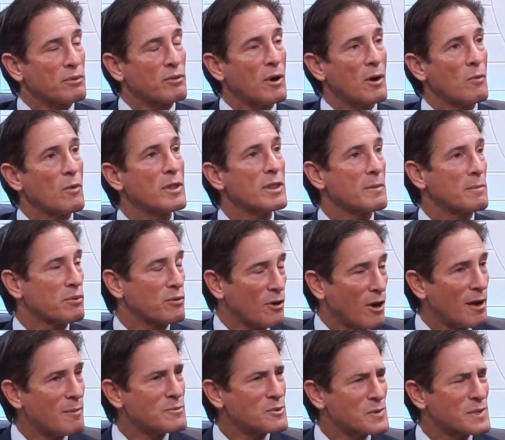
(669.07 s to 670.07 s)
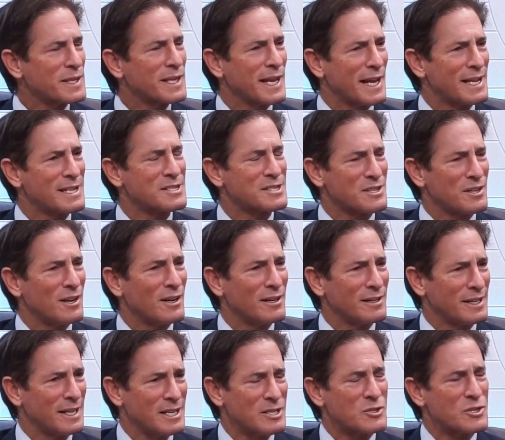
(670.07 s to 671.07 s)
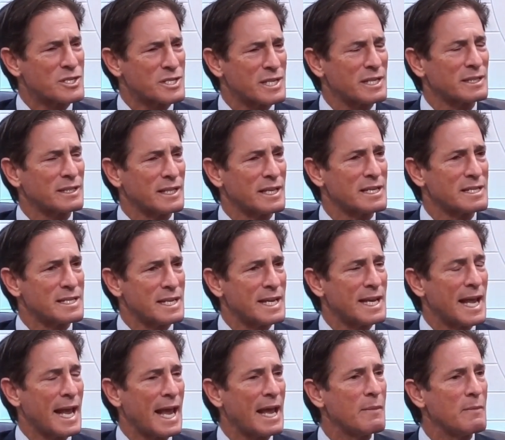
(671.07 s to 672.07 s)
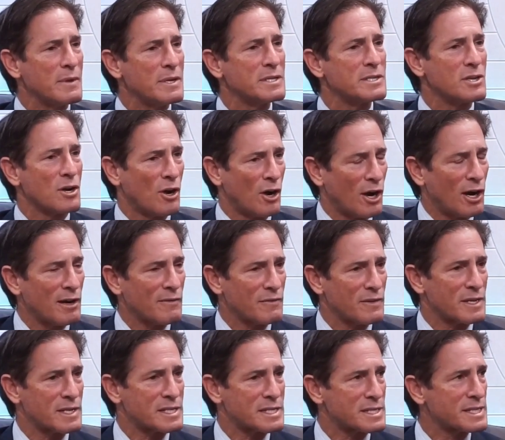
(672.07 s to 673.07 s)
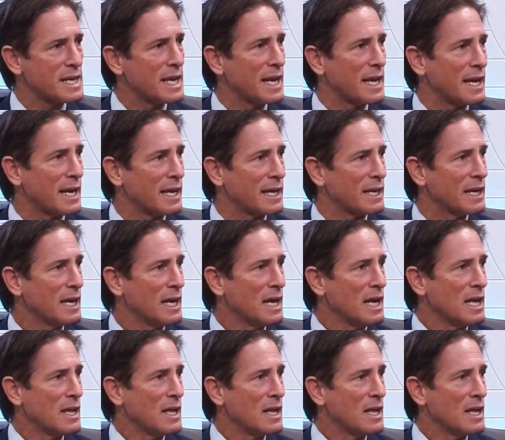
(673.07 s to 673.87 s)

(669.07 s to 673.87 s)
One of the problems with Gascon, interestingly, is he came into office saying